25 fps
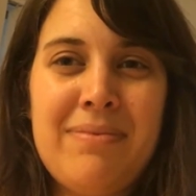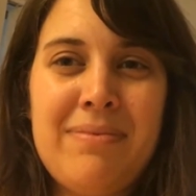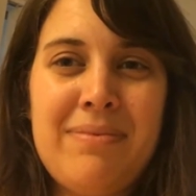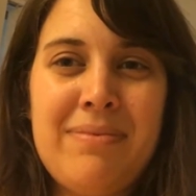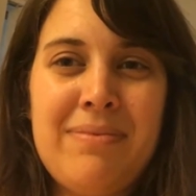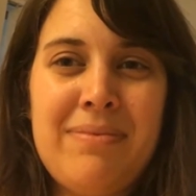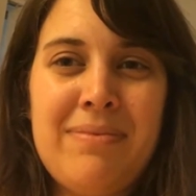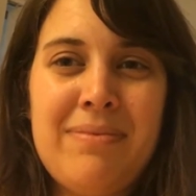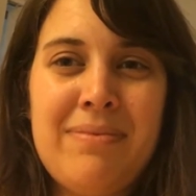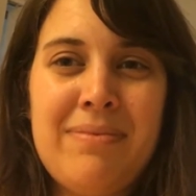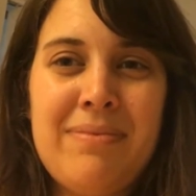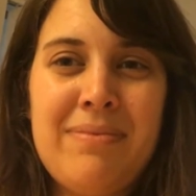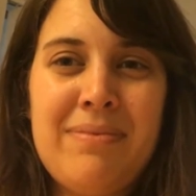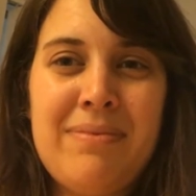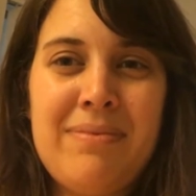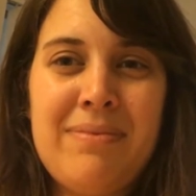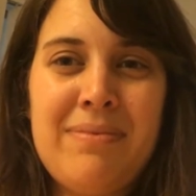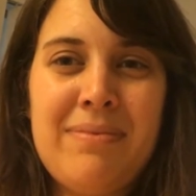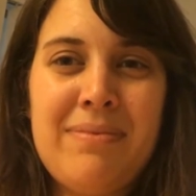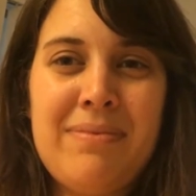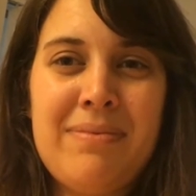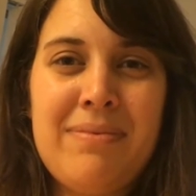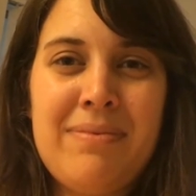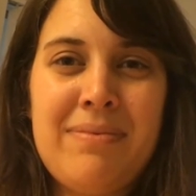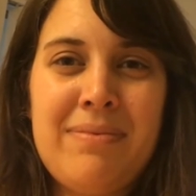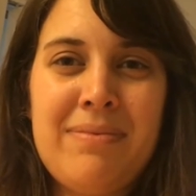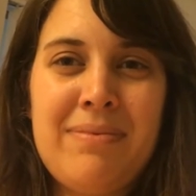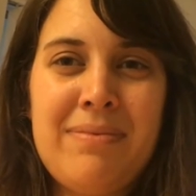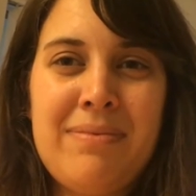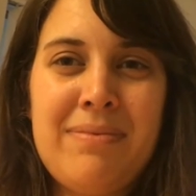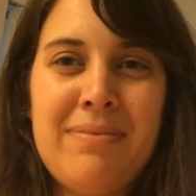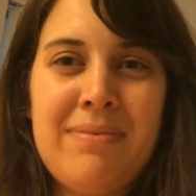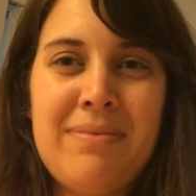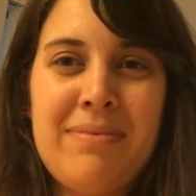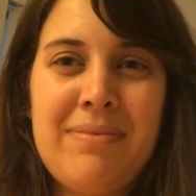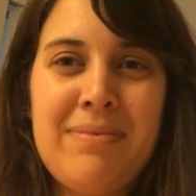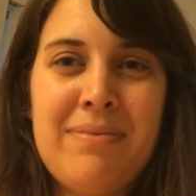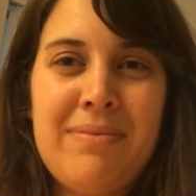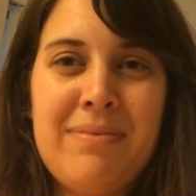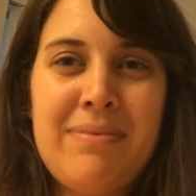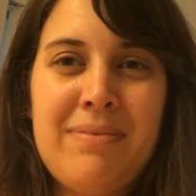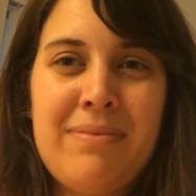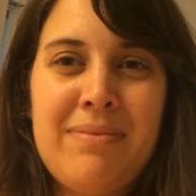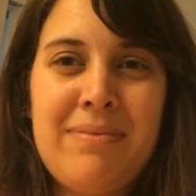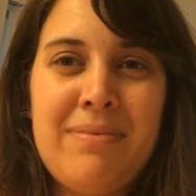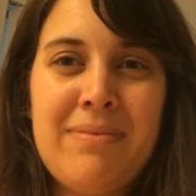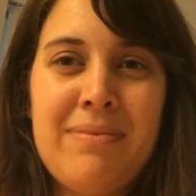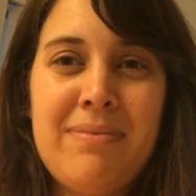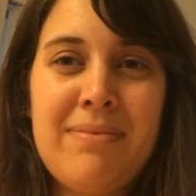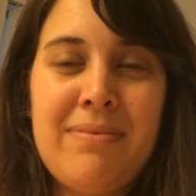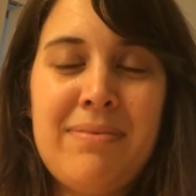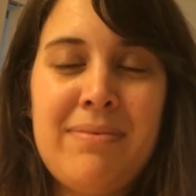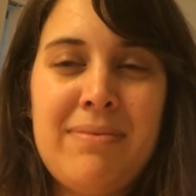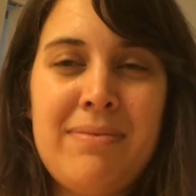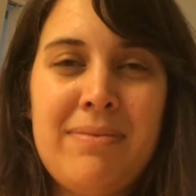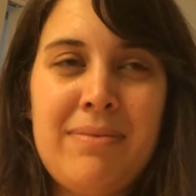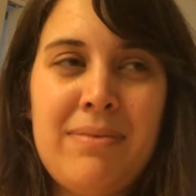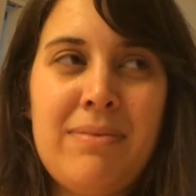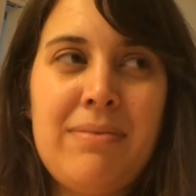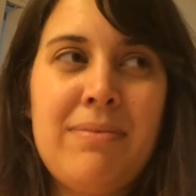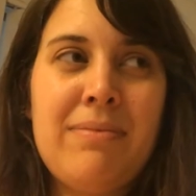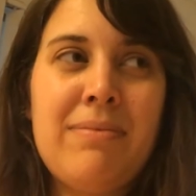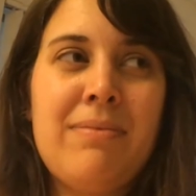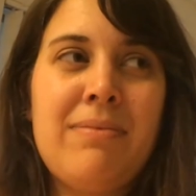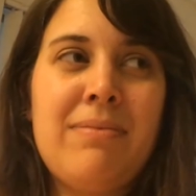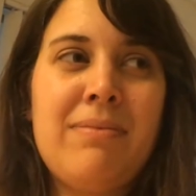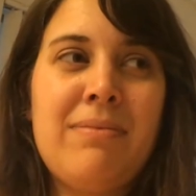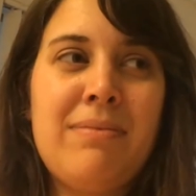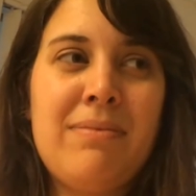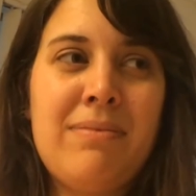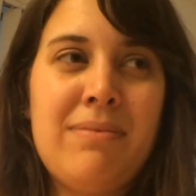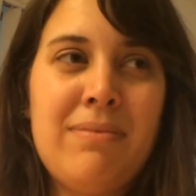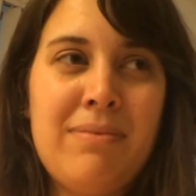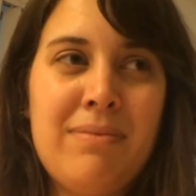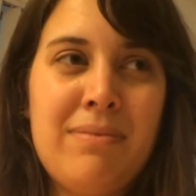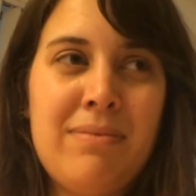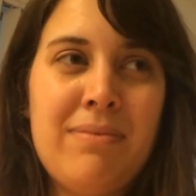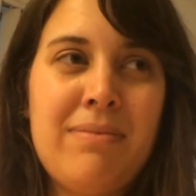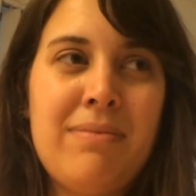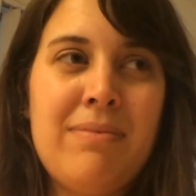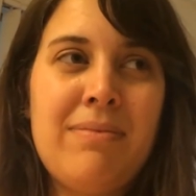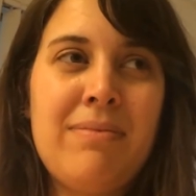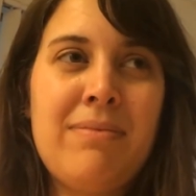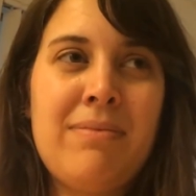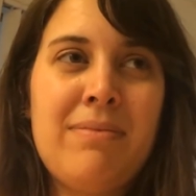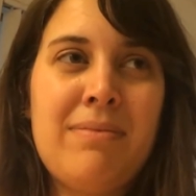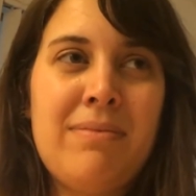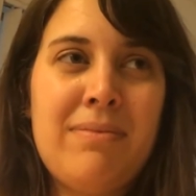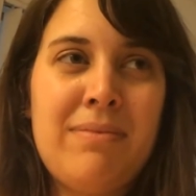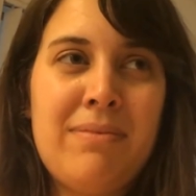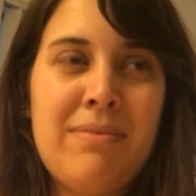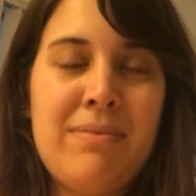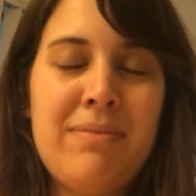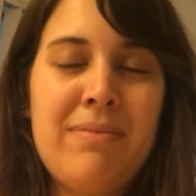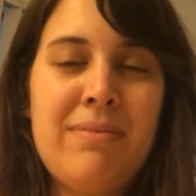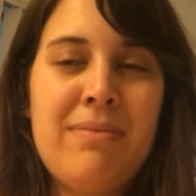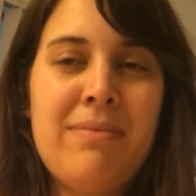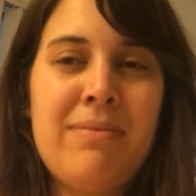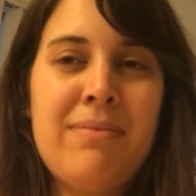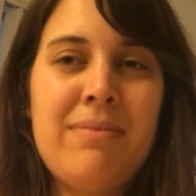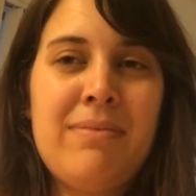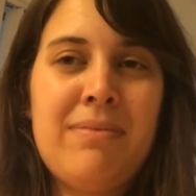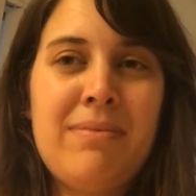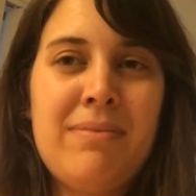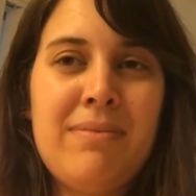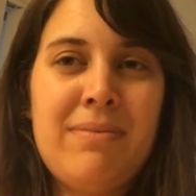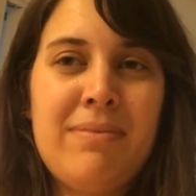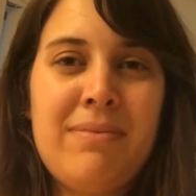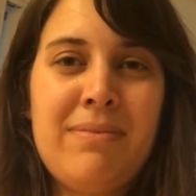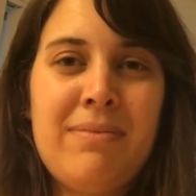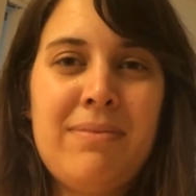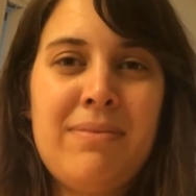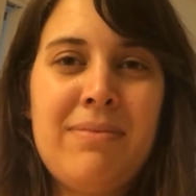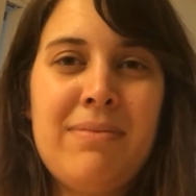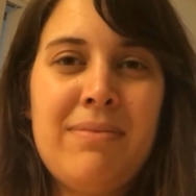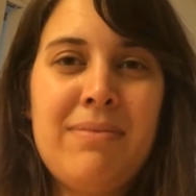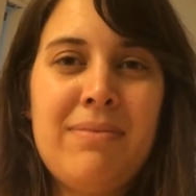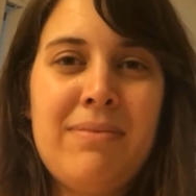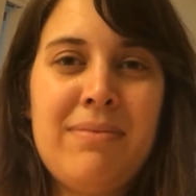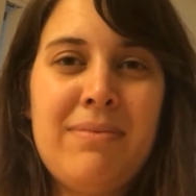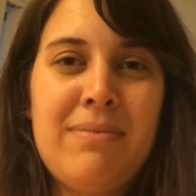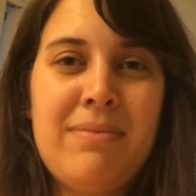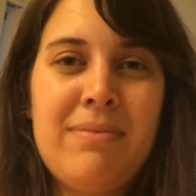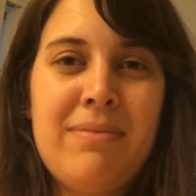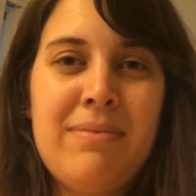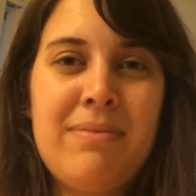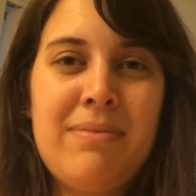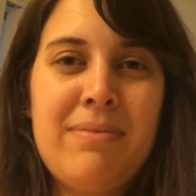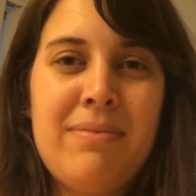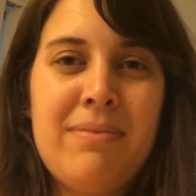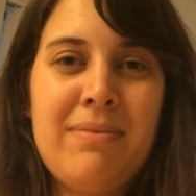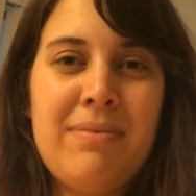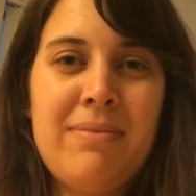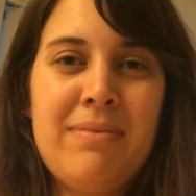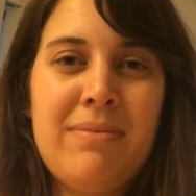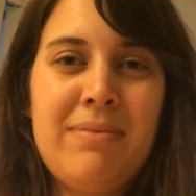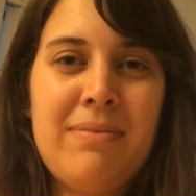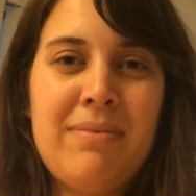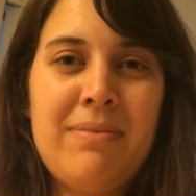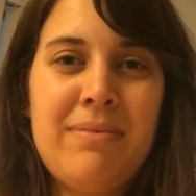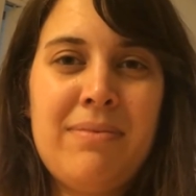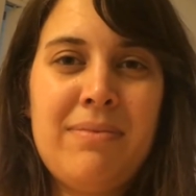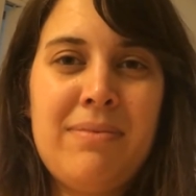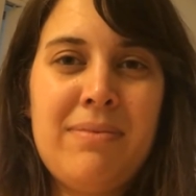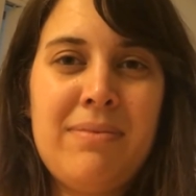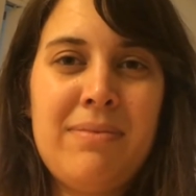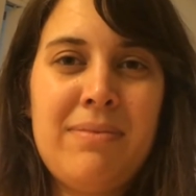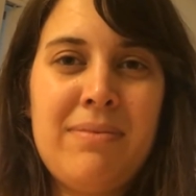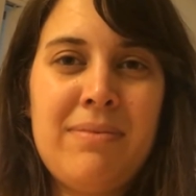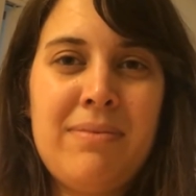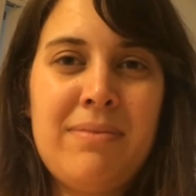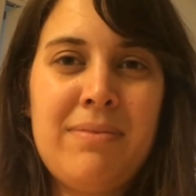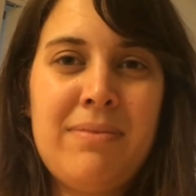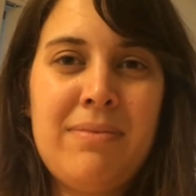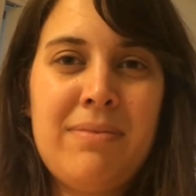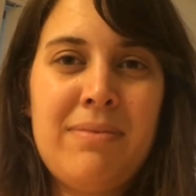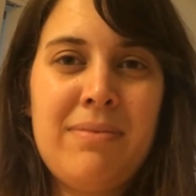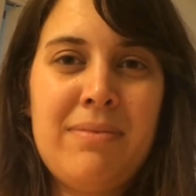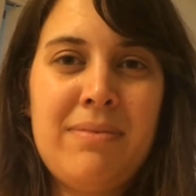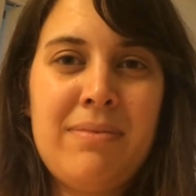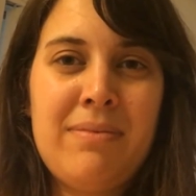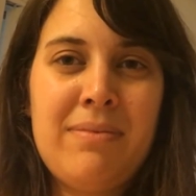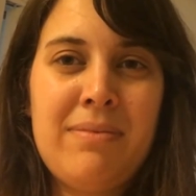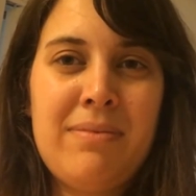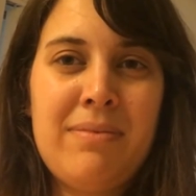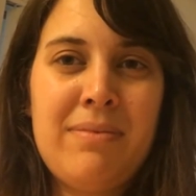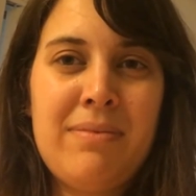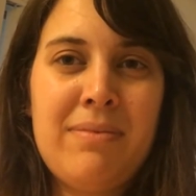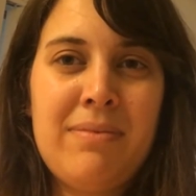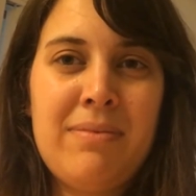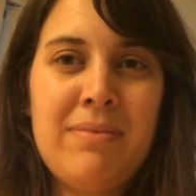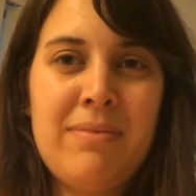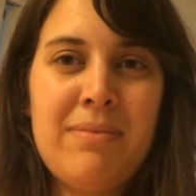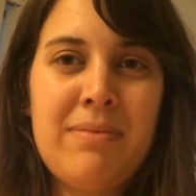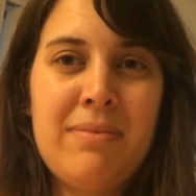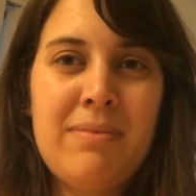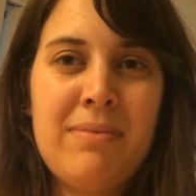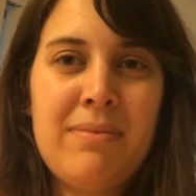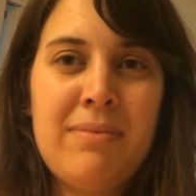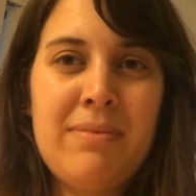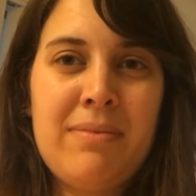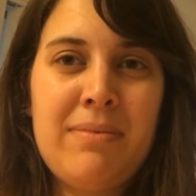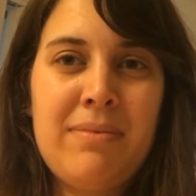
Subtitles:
(not speaking)